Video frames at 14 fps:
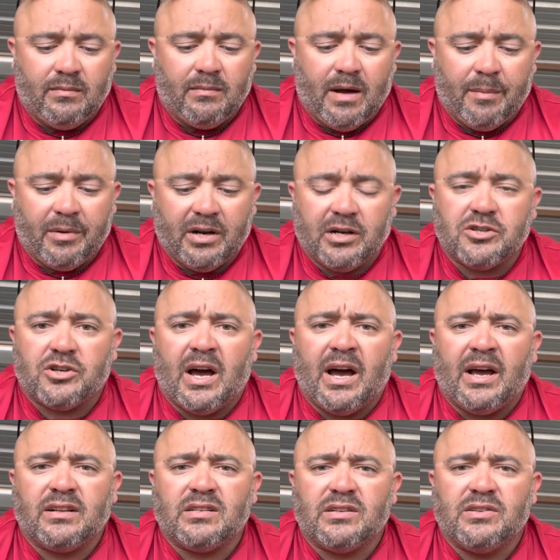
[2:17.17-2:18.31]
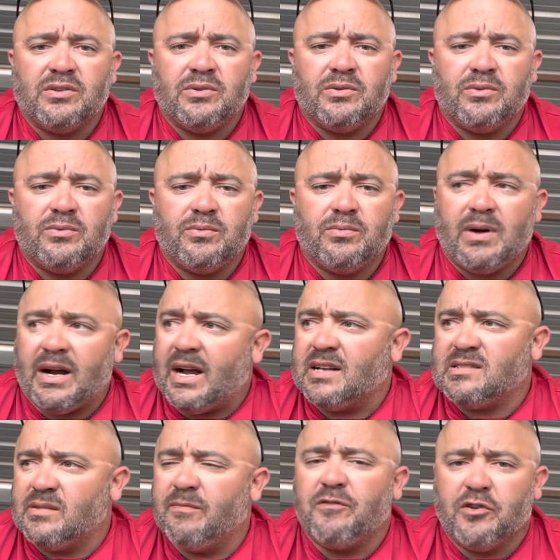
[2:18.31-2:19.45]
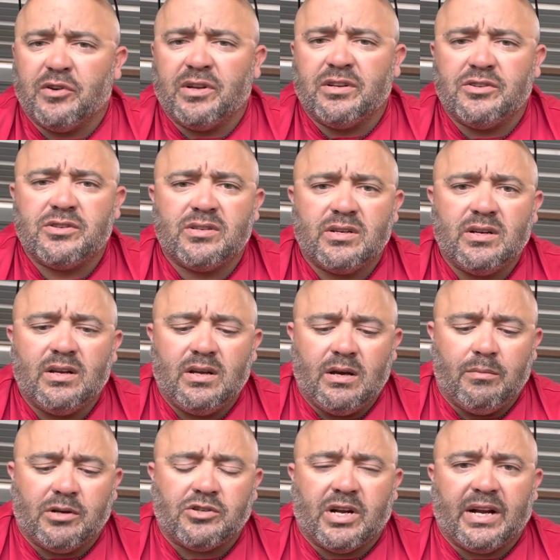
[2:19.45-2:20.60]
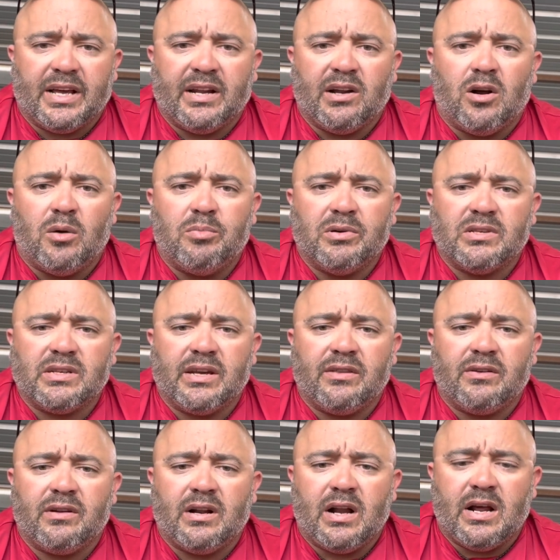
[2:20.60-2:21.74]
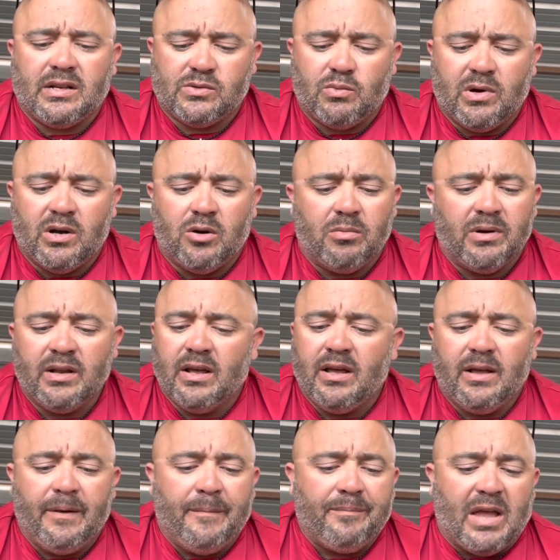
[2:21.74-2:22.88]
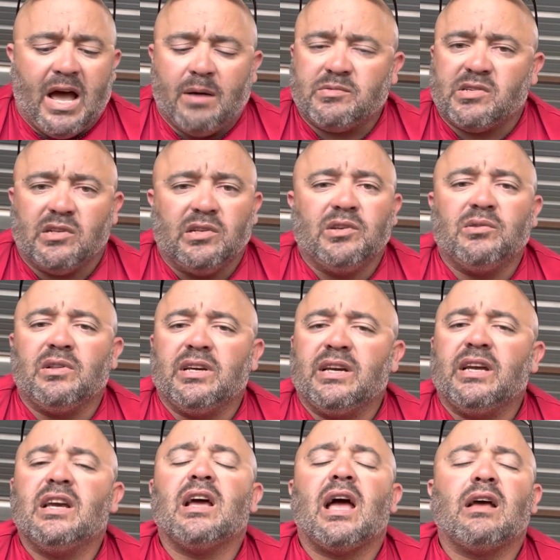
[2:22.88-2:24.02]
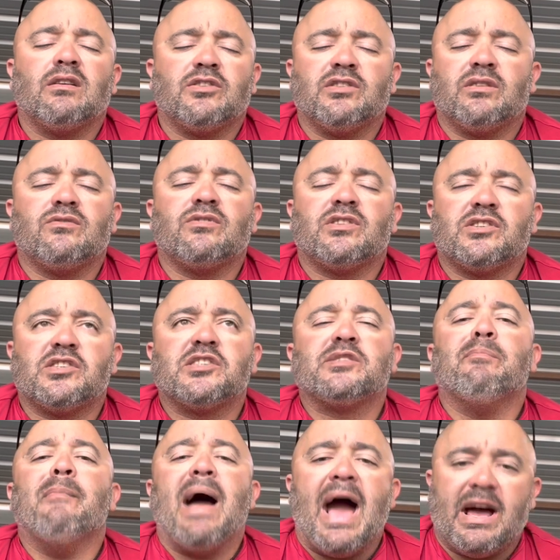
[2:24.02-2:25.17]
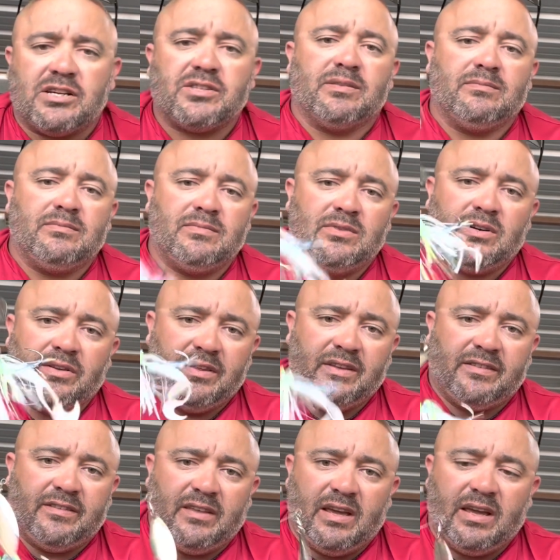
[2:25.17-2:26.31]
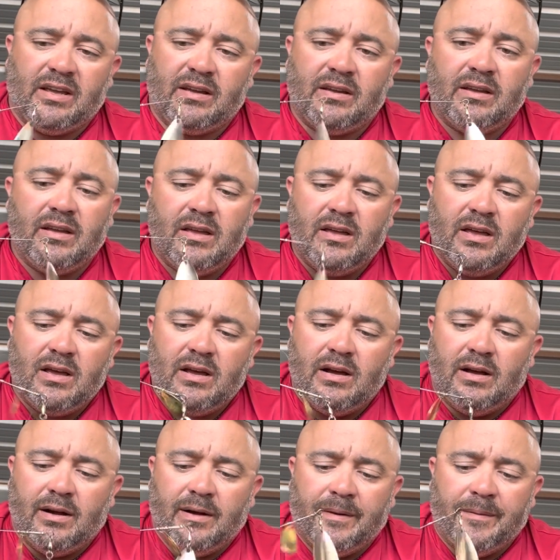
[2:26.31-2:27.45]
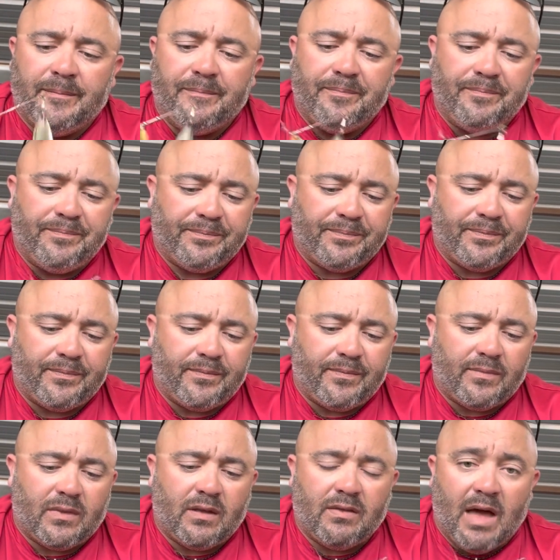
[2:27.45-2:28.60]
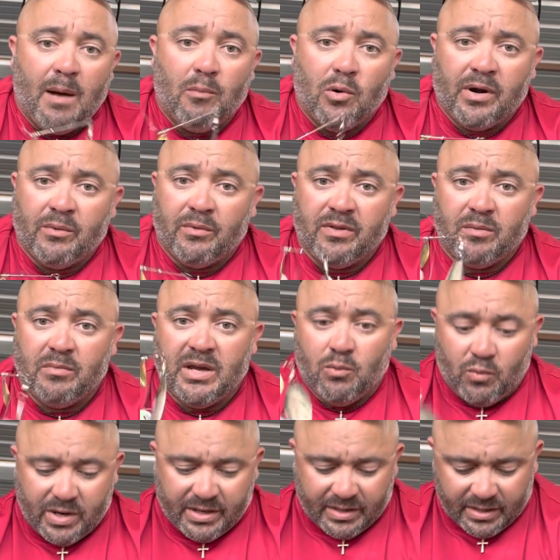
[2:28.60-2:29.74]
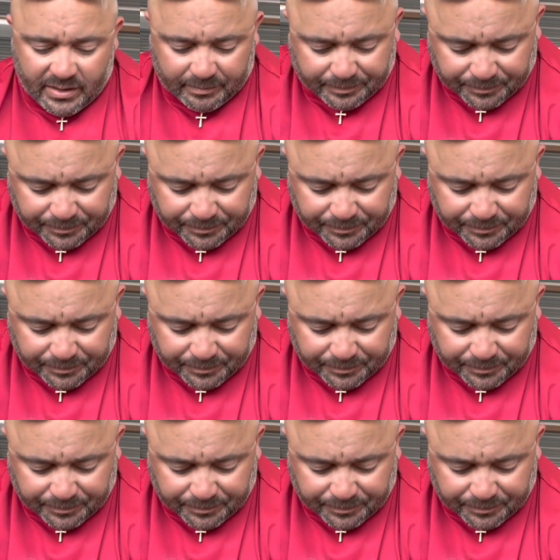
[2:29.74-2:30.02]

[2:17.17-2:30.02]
I'm gonna try to do, I got some footage. I'm gonna try to get it all put together tonight as well, but absolutely smashed them on this thing that morning with it being windy.